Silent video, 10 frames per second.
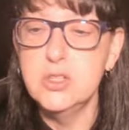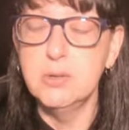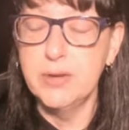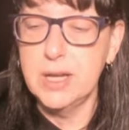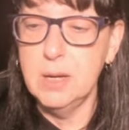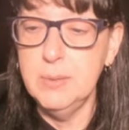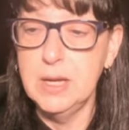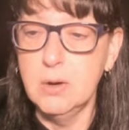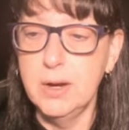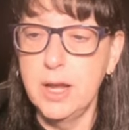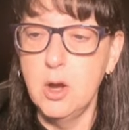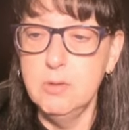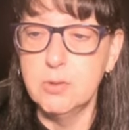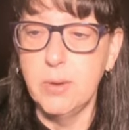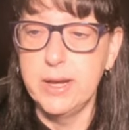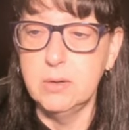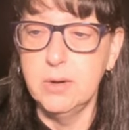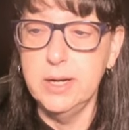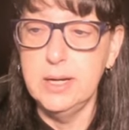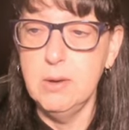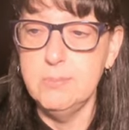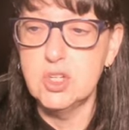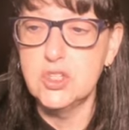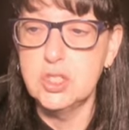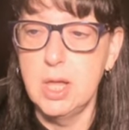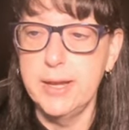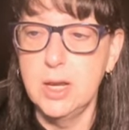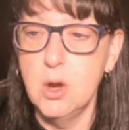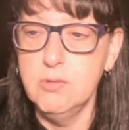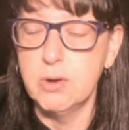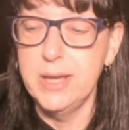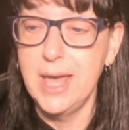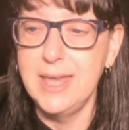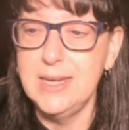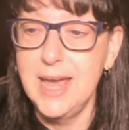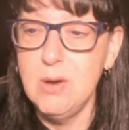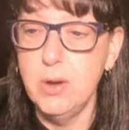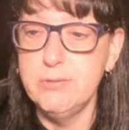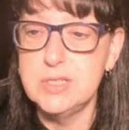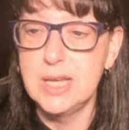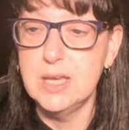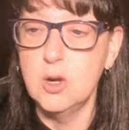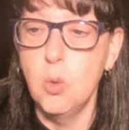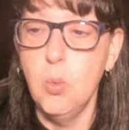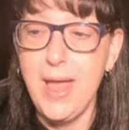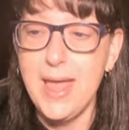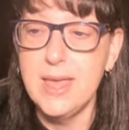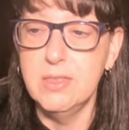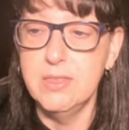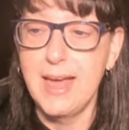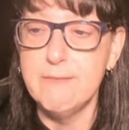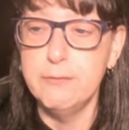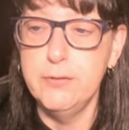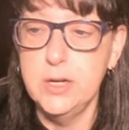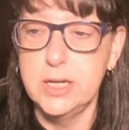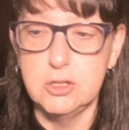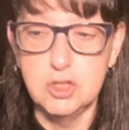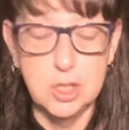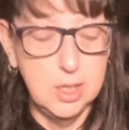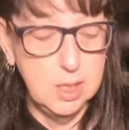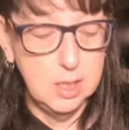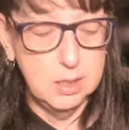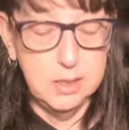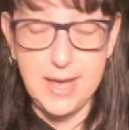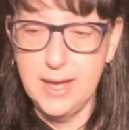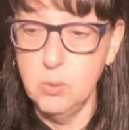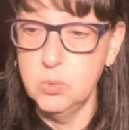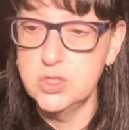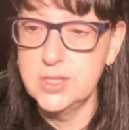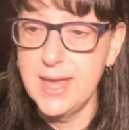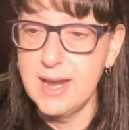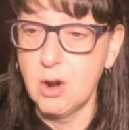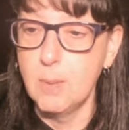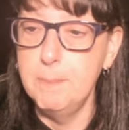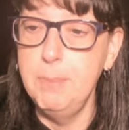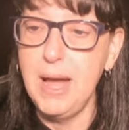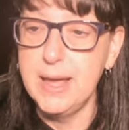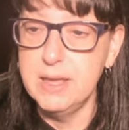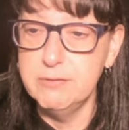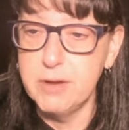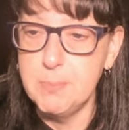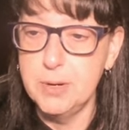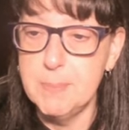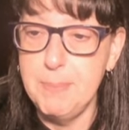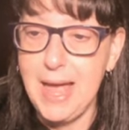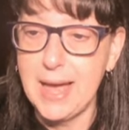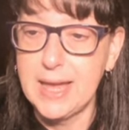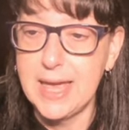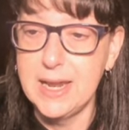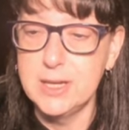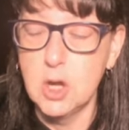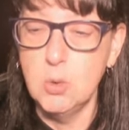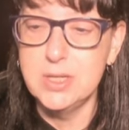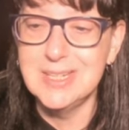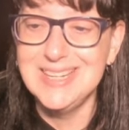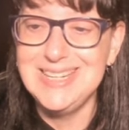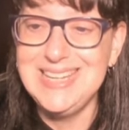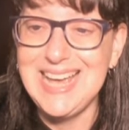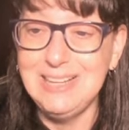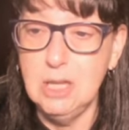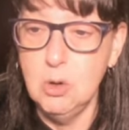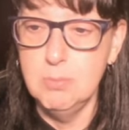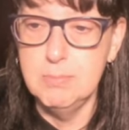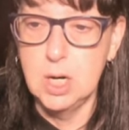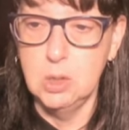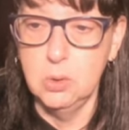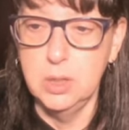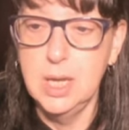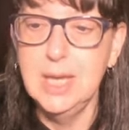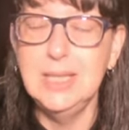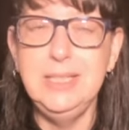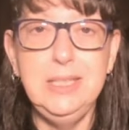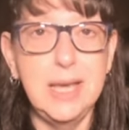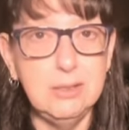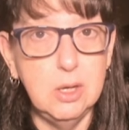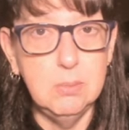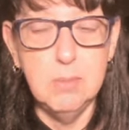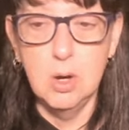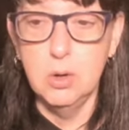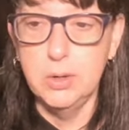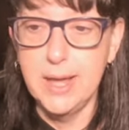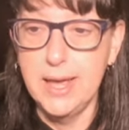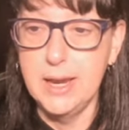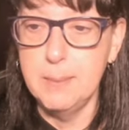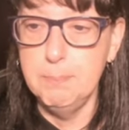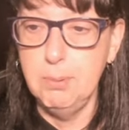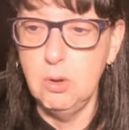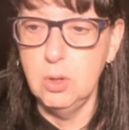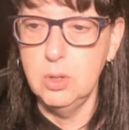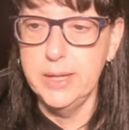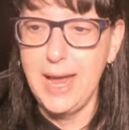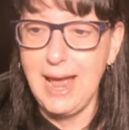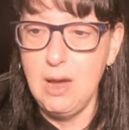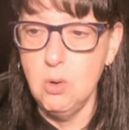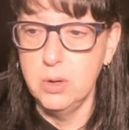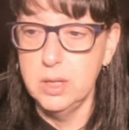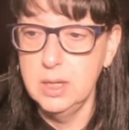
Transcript: so if I come here and I overwrite it, right? Now I'm just sliding over it, and now I've taken away that footage that was there. But if I put it back and I go into yellow mode, and I pull it out,